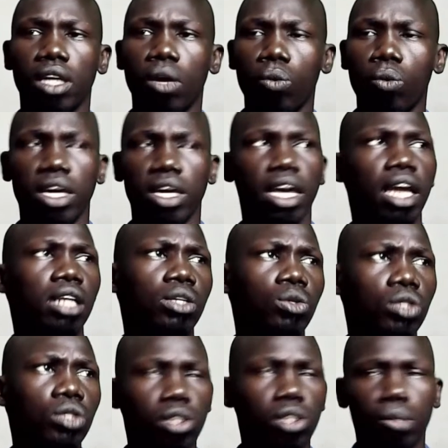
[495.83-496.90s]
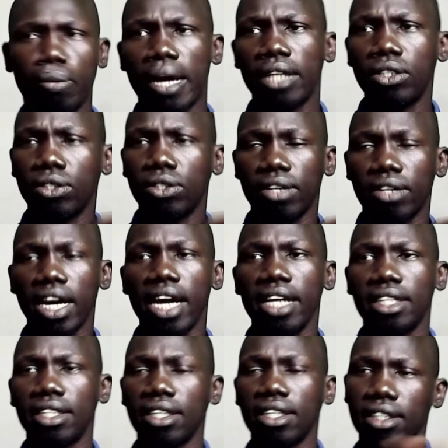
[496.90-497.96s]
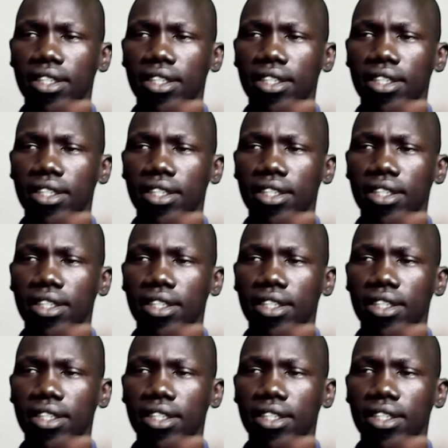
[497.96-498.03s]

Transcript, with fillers: We can use Notepad to write